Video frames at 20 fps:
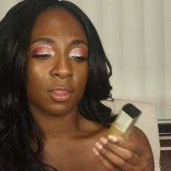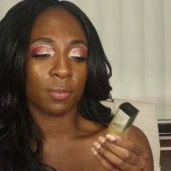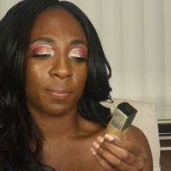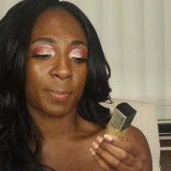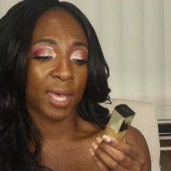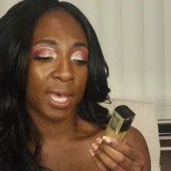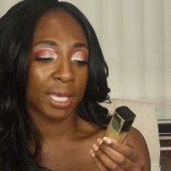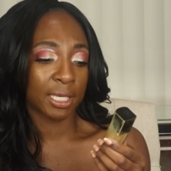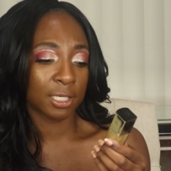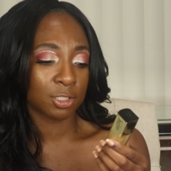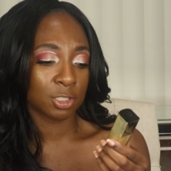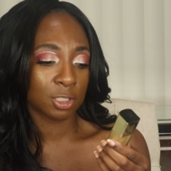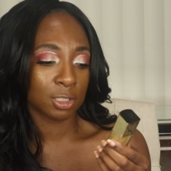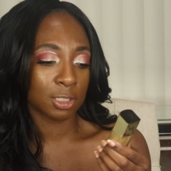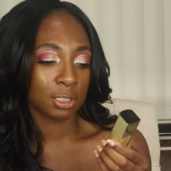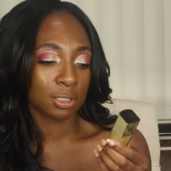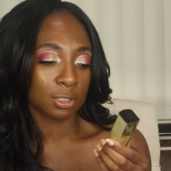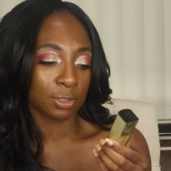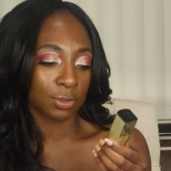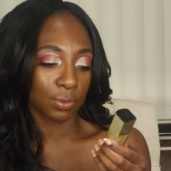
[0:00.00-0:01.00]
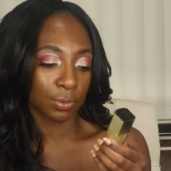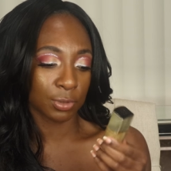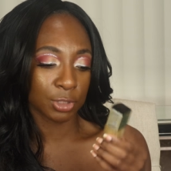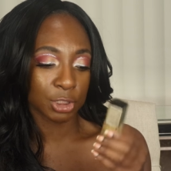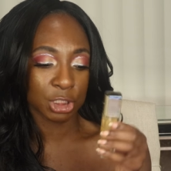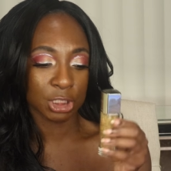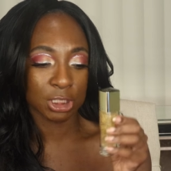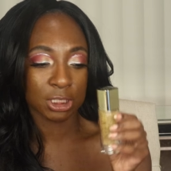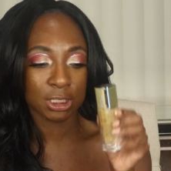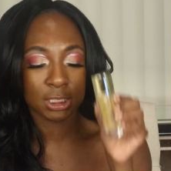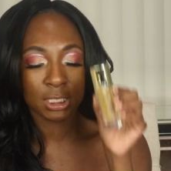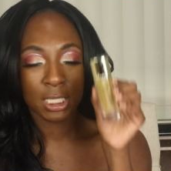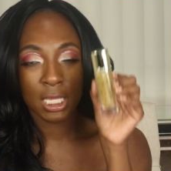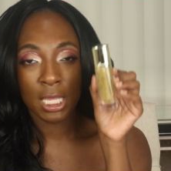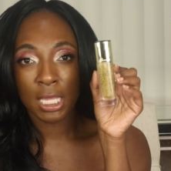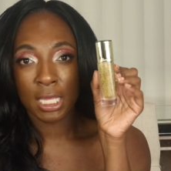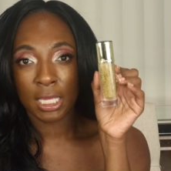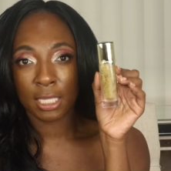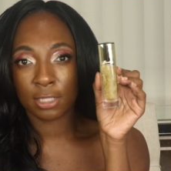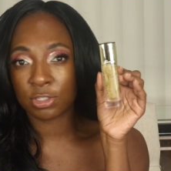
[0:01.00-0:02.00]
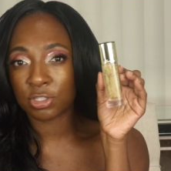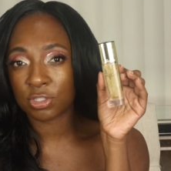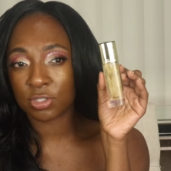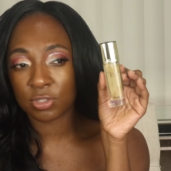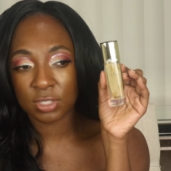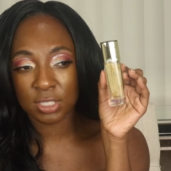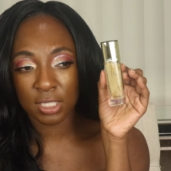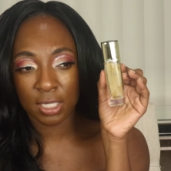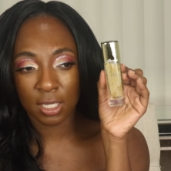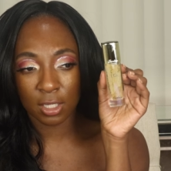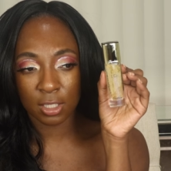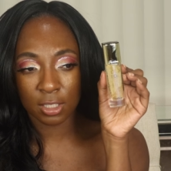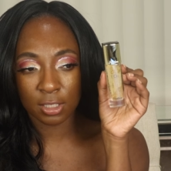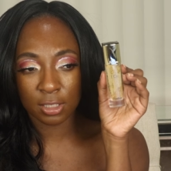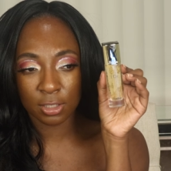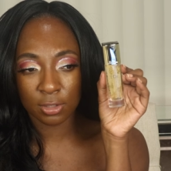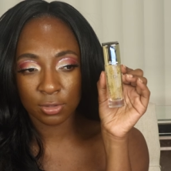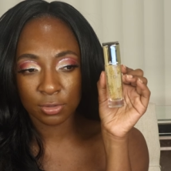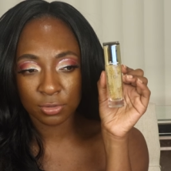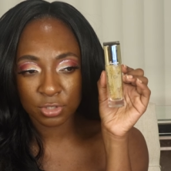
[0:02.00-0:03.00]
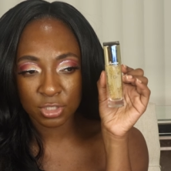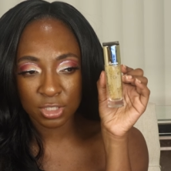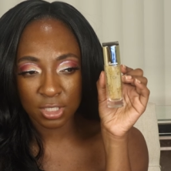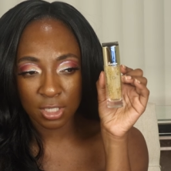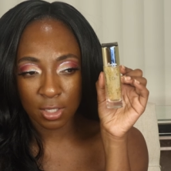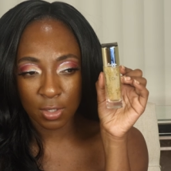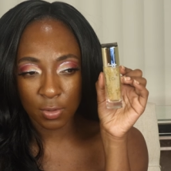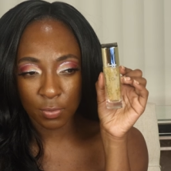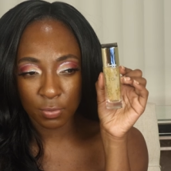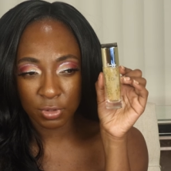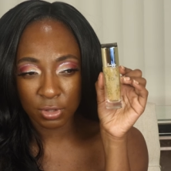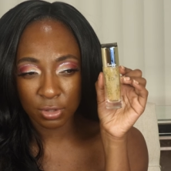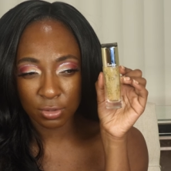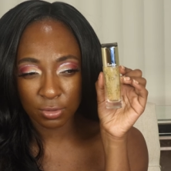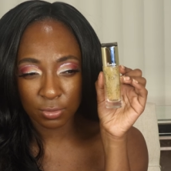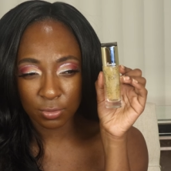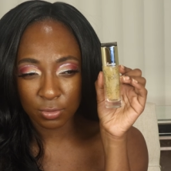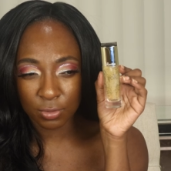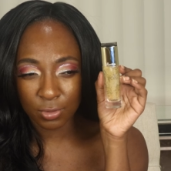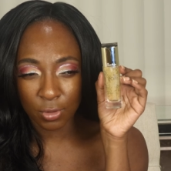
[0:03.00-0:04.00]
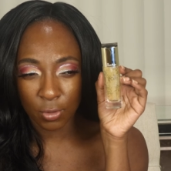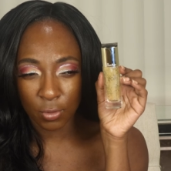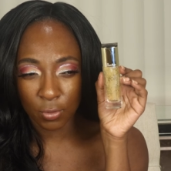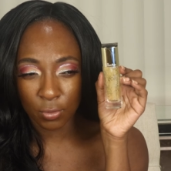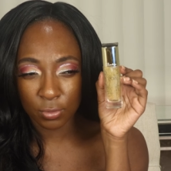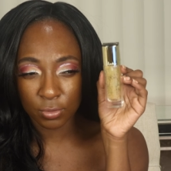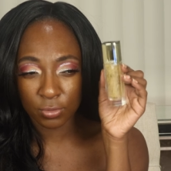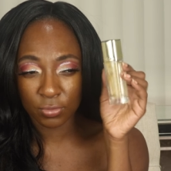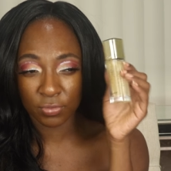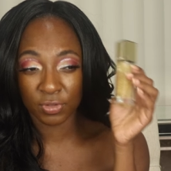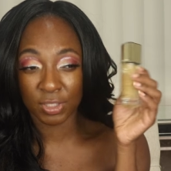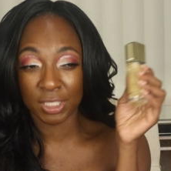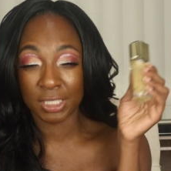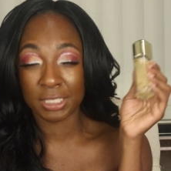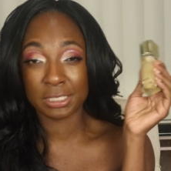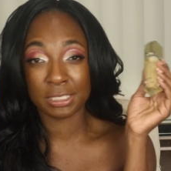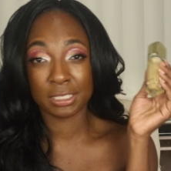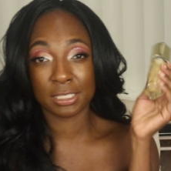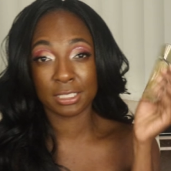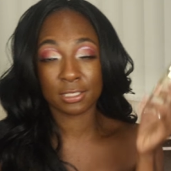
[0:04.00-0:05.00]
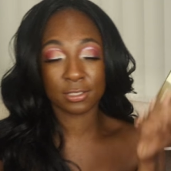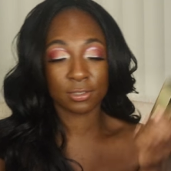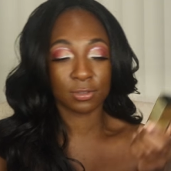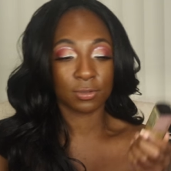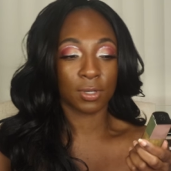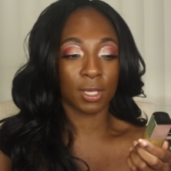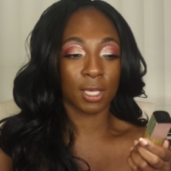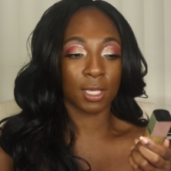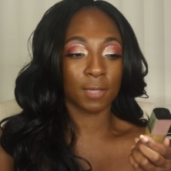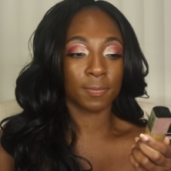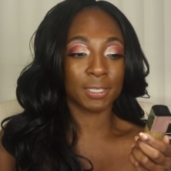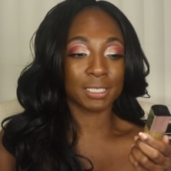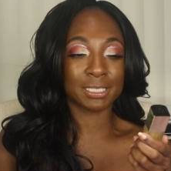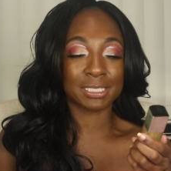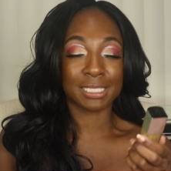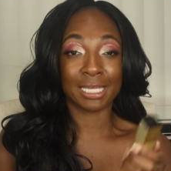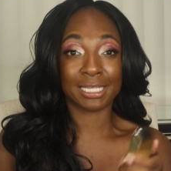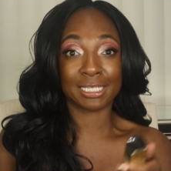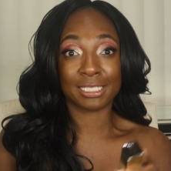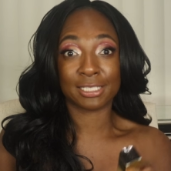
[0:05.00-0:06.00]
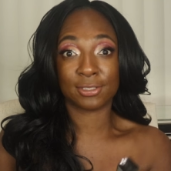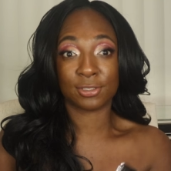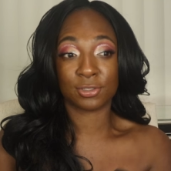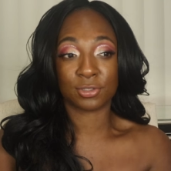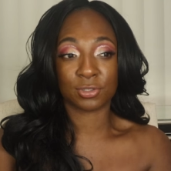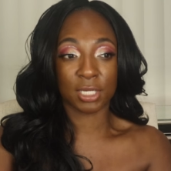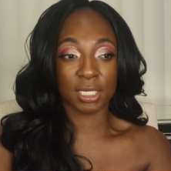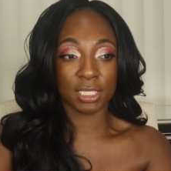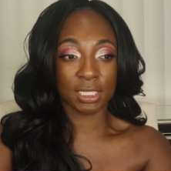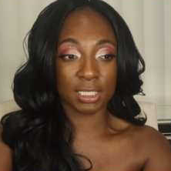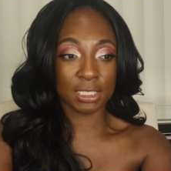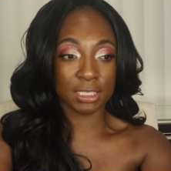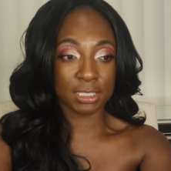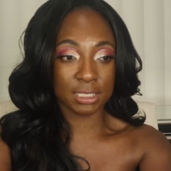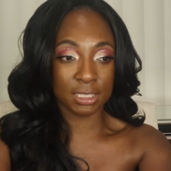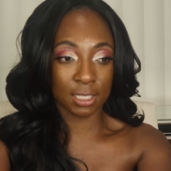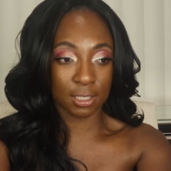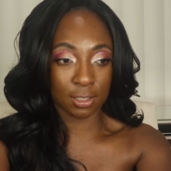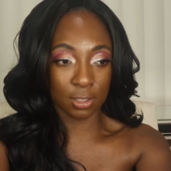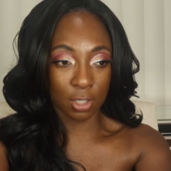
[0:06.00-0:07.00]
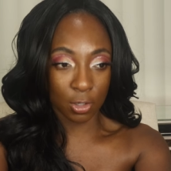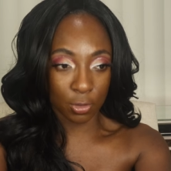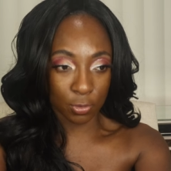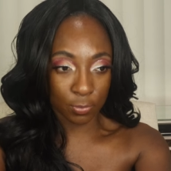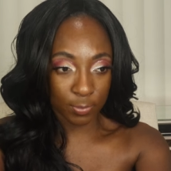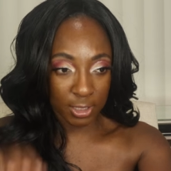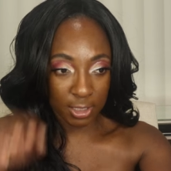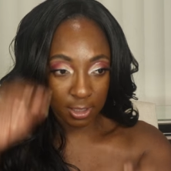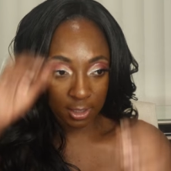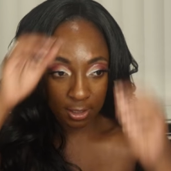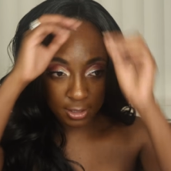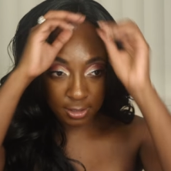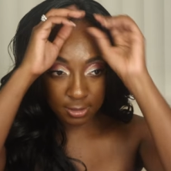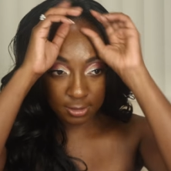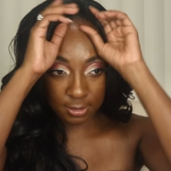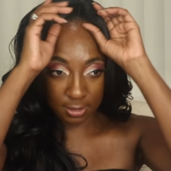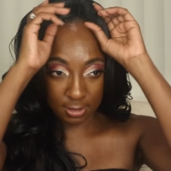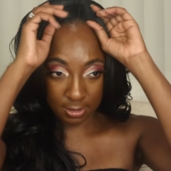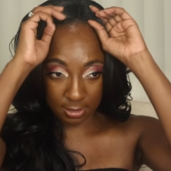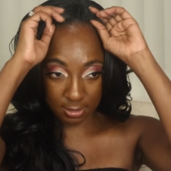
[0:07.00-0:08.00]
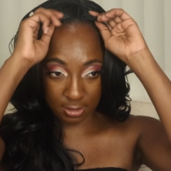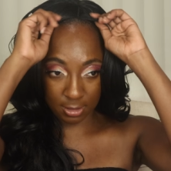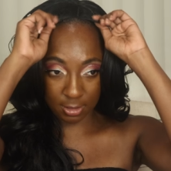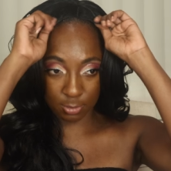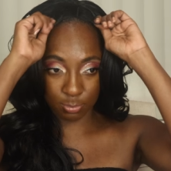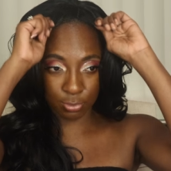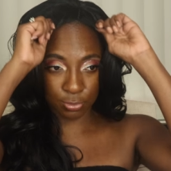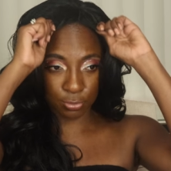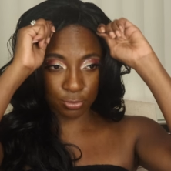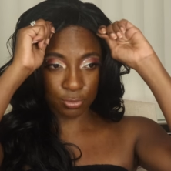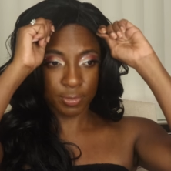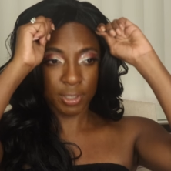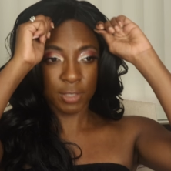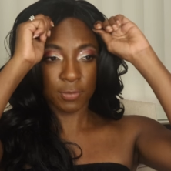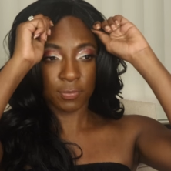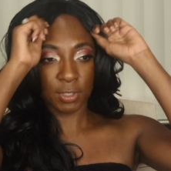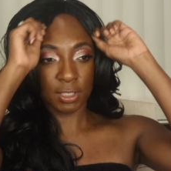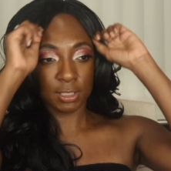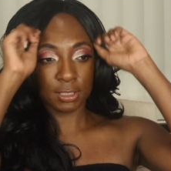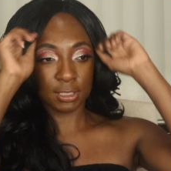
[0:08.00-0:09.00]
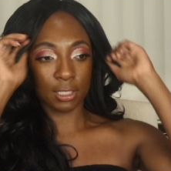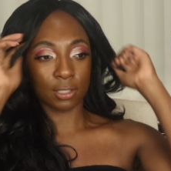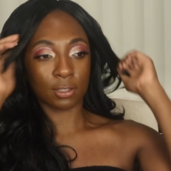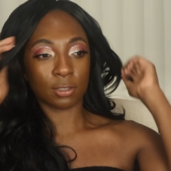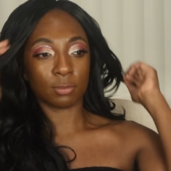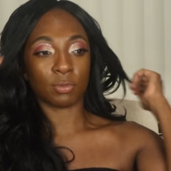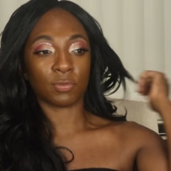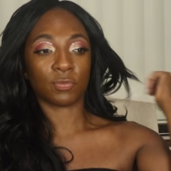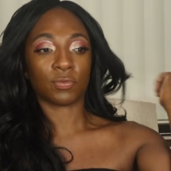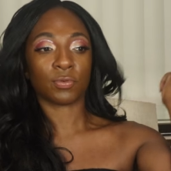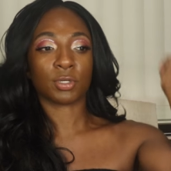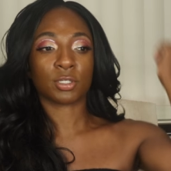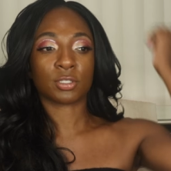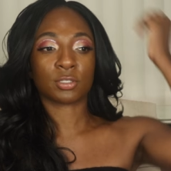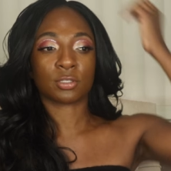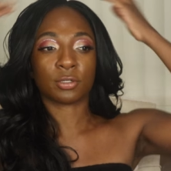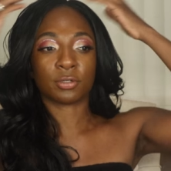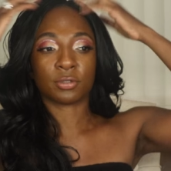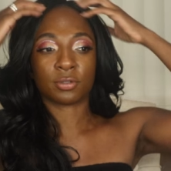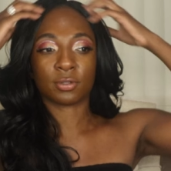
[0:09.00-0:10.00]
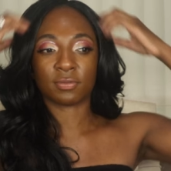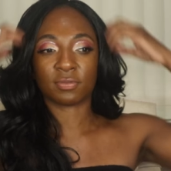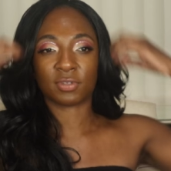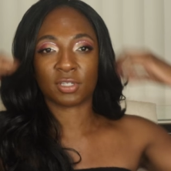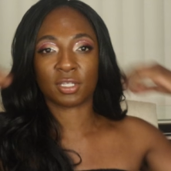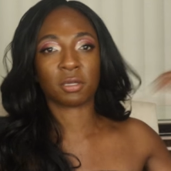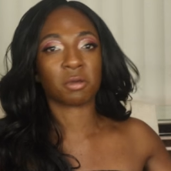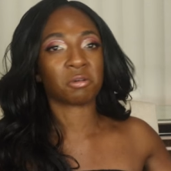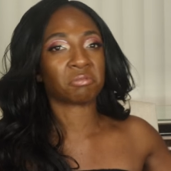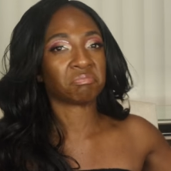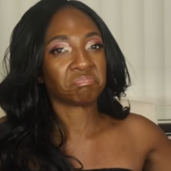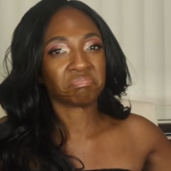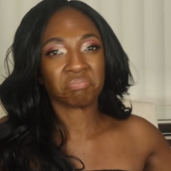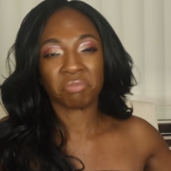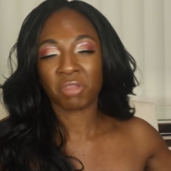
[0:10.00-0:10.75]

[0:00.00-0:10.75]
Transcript: The packaging is gorgeous. It just looks like a clear gel with little gold flakes in it, so I'm excited to try this. And oh my god, could I like pull my wig down before I started the video.